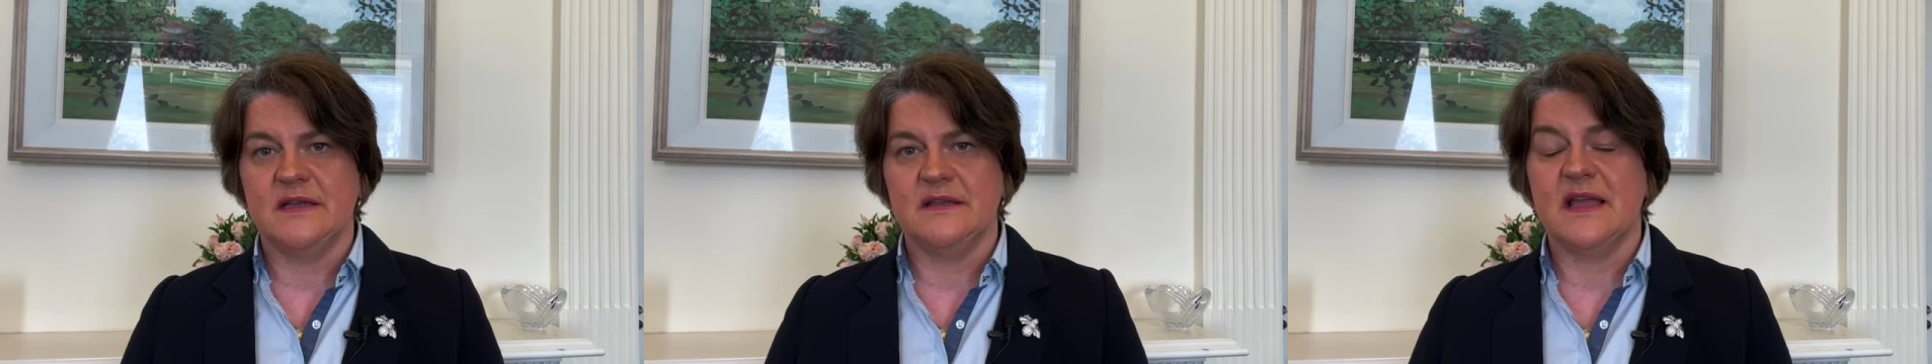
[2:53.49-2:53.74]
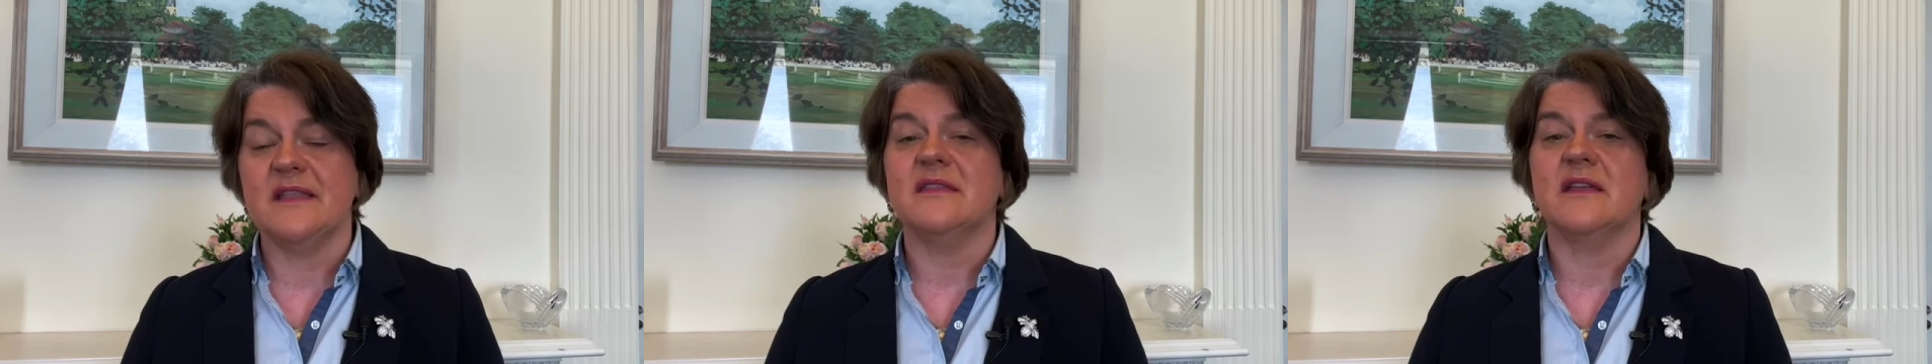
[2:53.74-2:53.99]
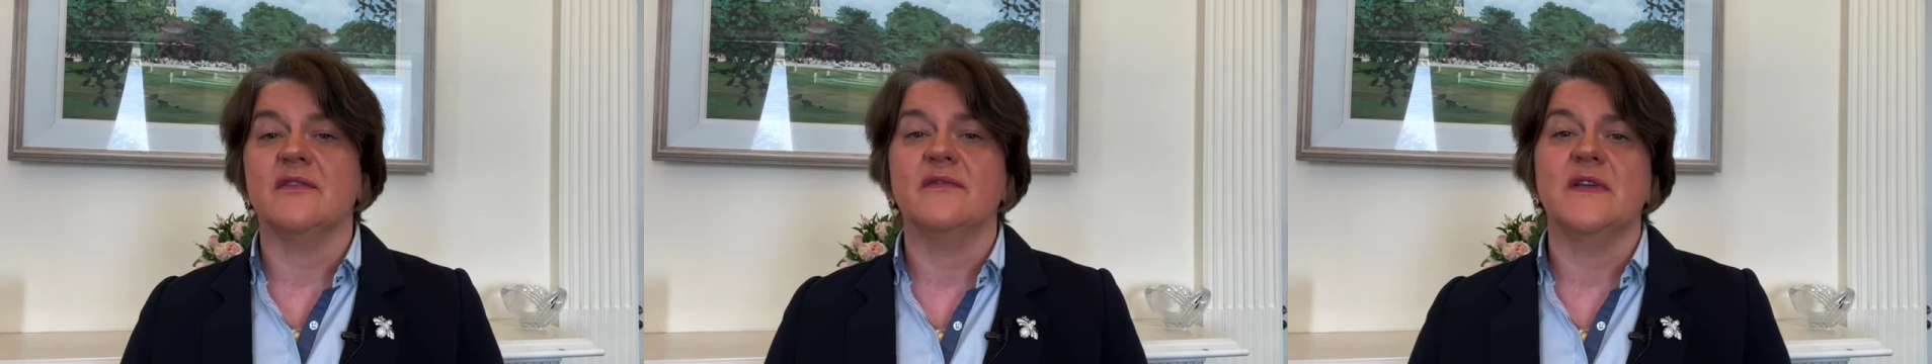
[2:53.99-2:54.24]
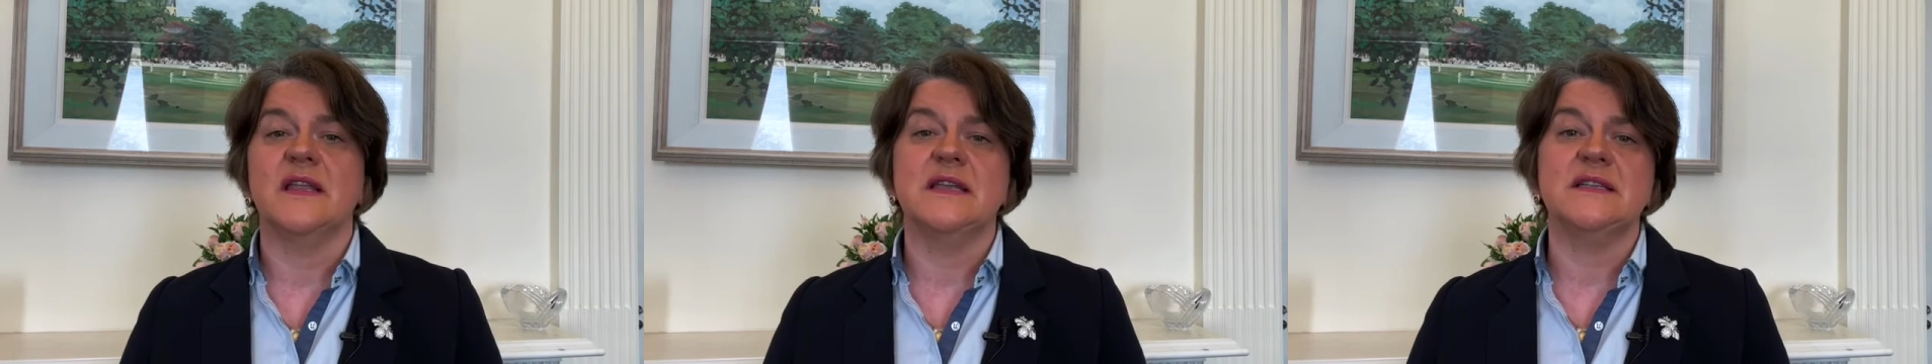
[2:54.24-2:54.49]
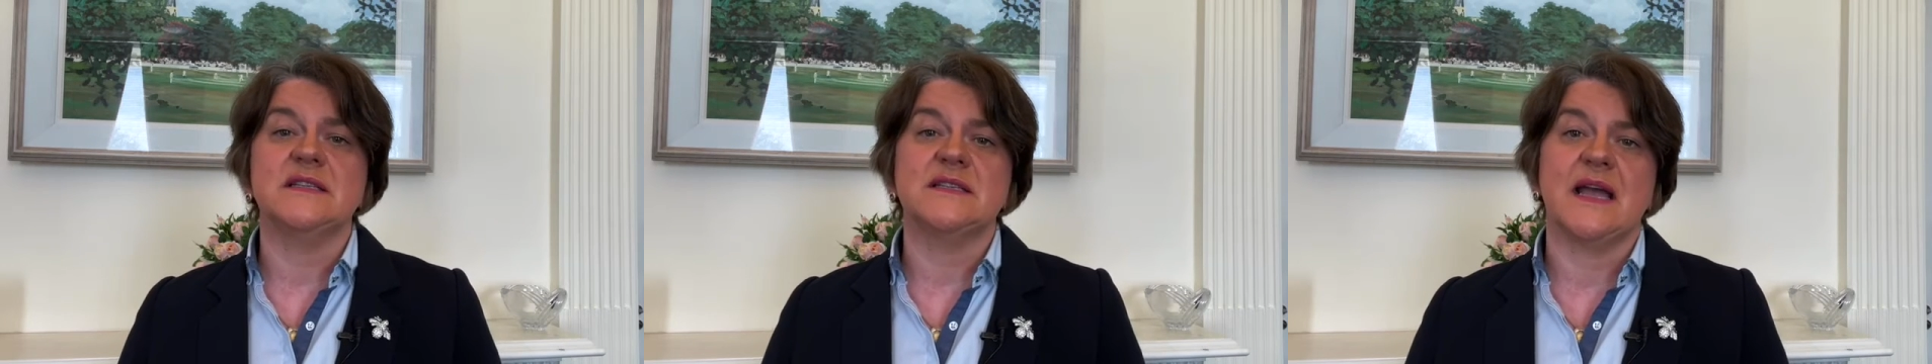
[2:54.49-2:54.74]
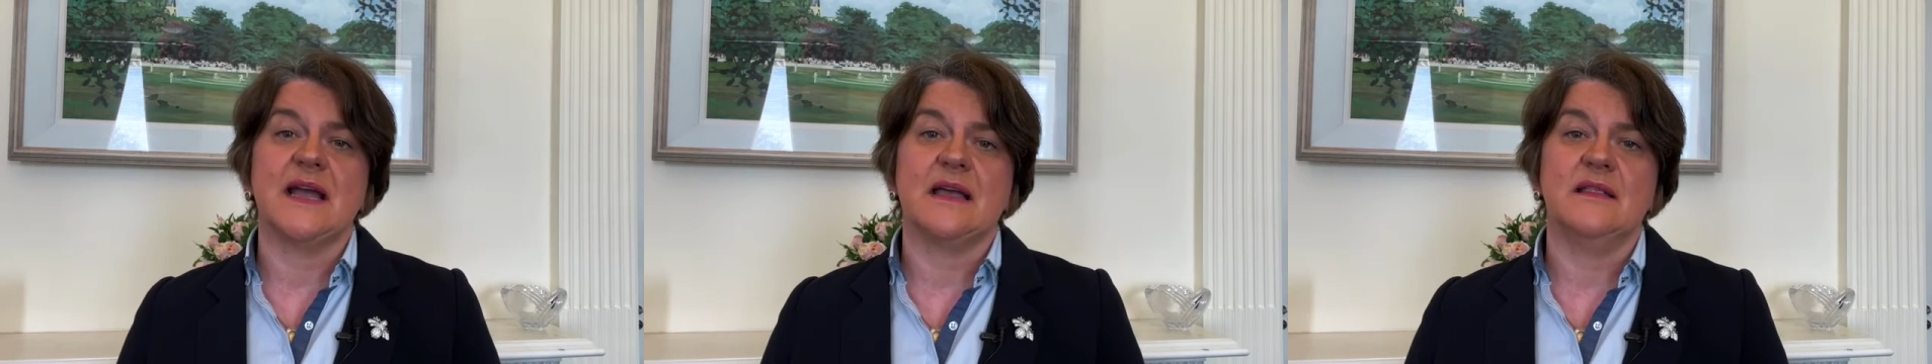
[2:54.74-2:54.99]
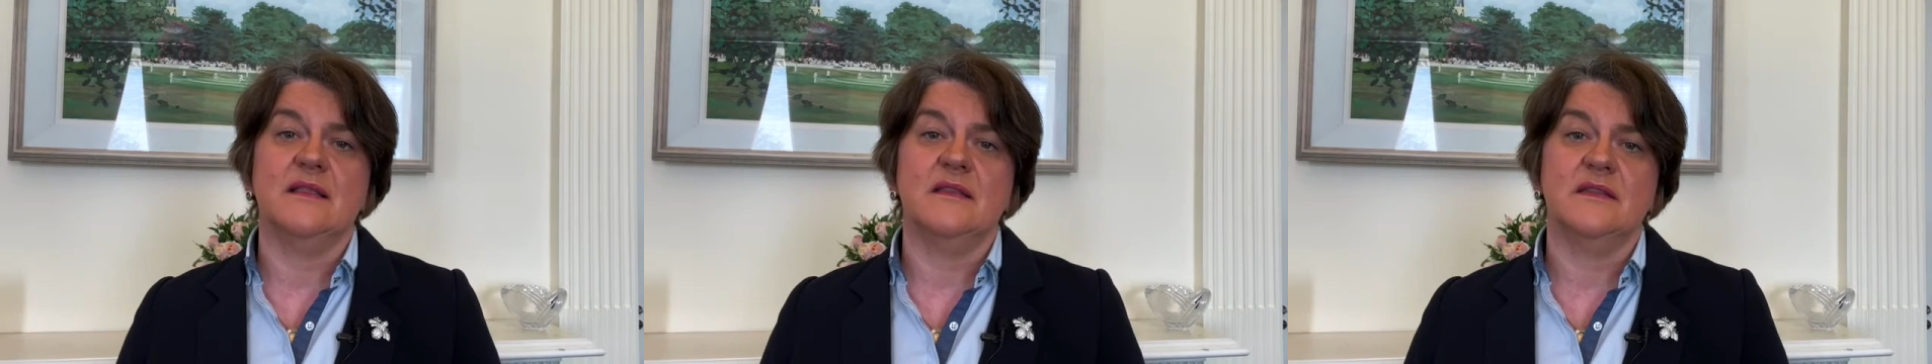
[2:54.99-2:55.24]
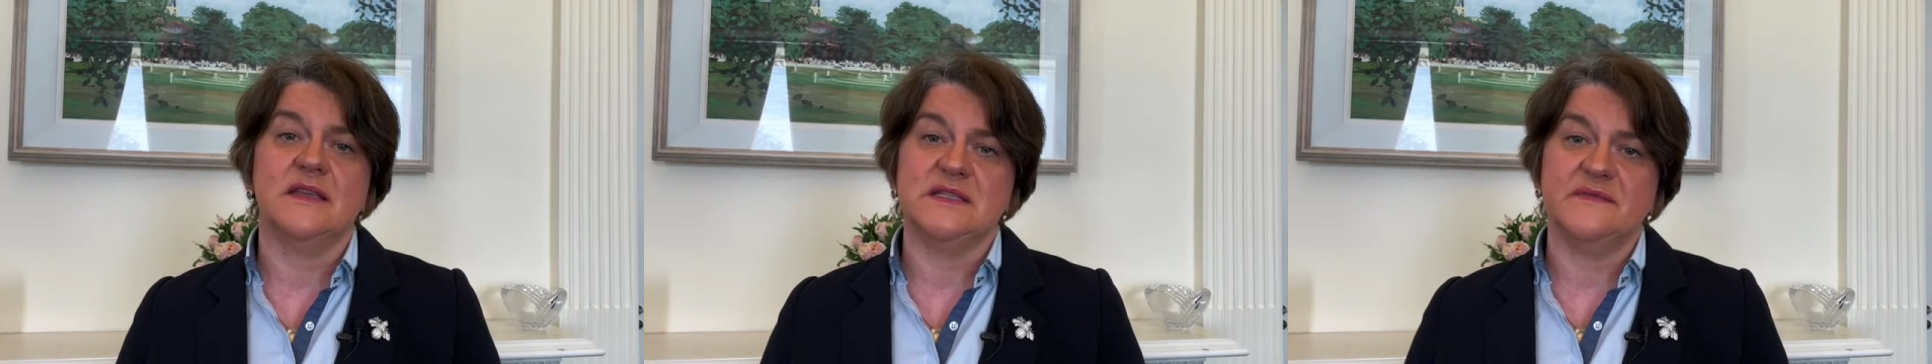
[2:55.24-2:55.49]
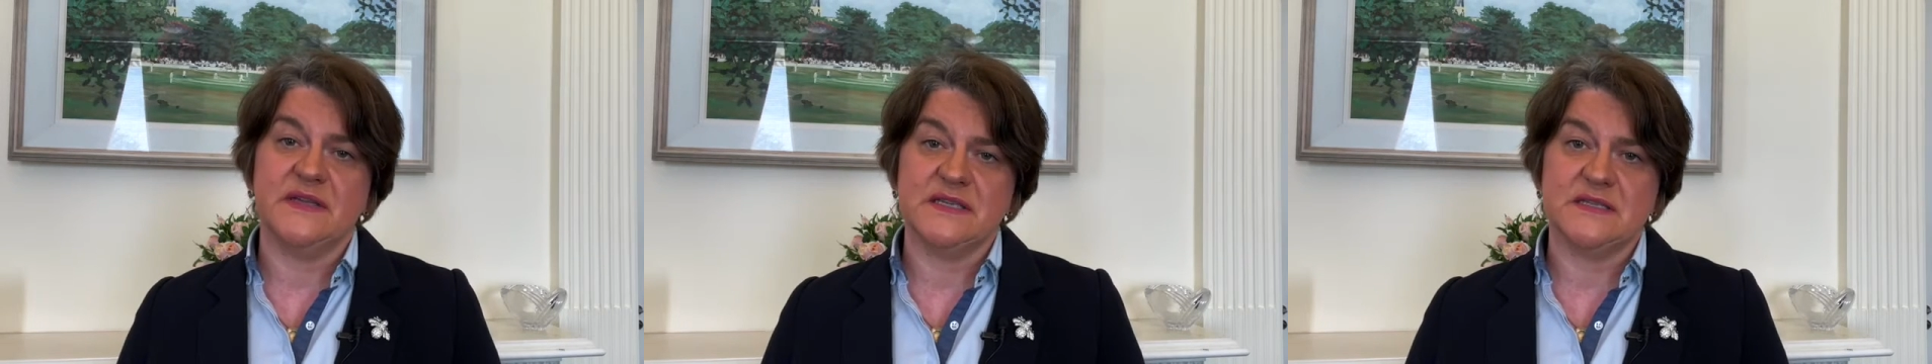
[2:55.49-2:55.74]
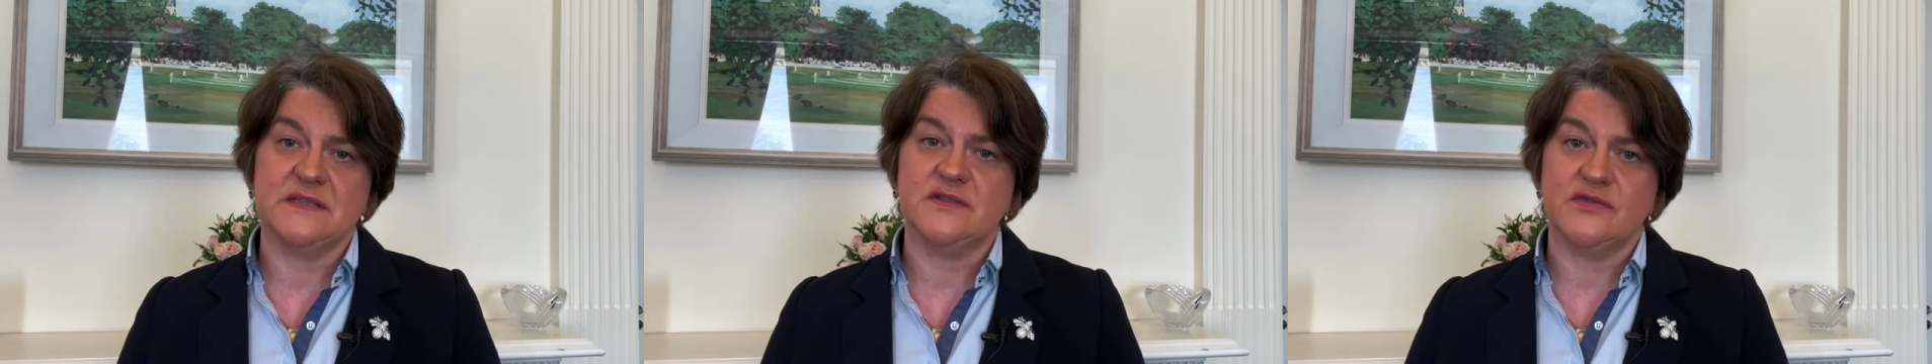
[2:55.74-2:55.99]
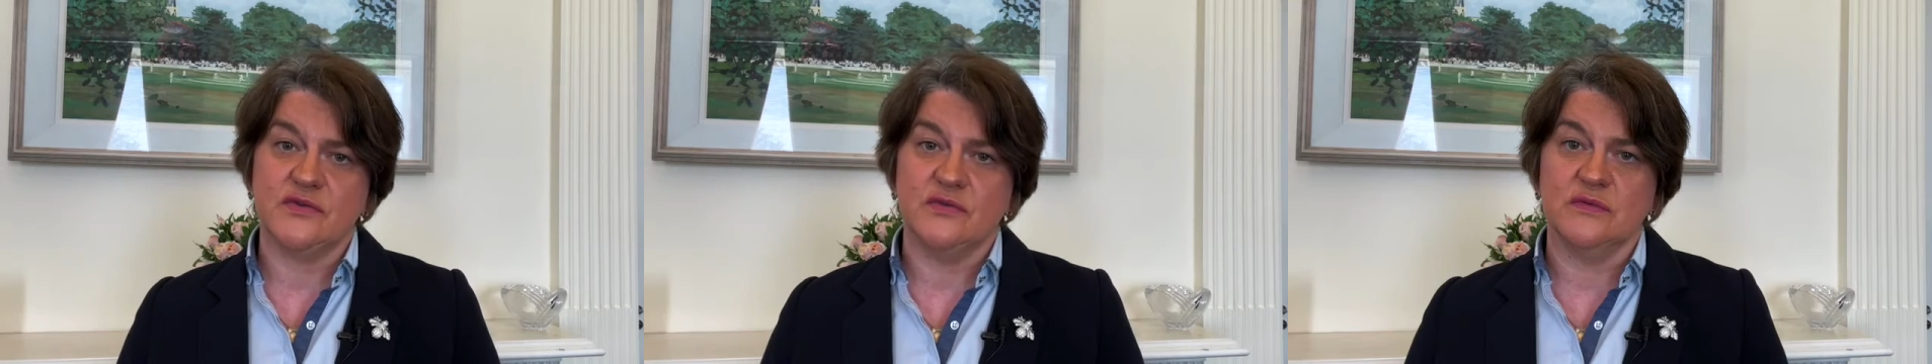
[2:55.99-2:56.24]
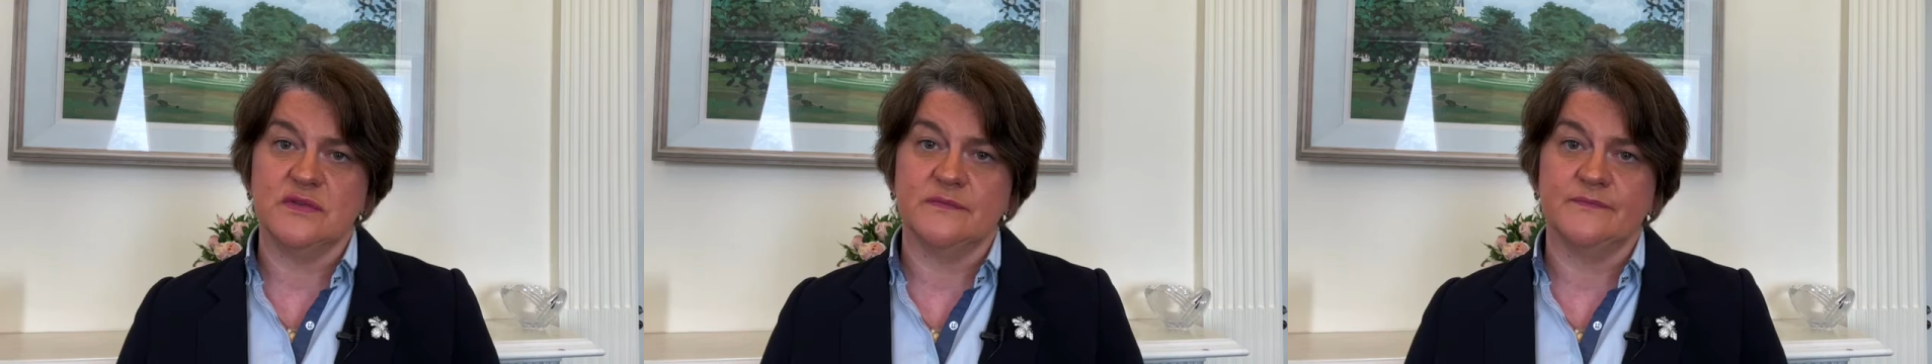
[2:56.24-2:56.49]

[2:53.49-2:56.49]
yet they are failing to tackle these faceless trolls.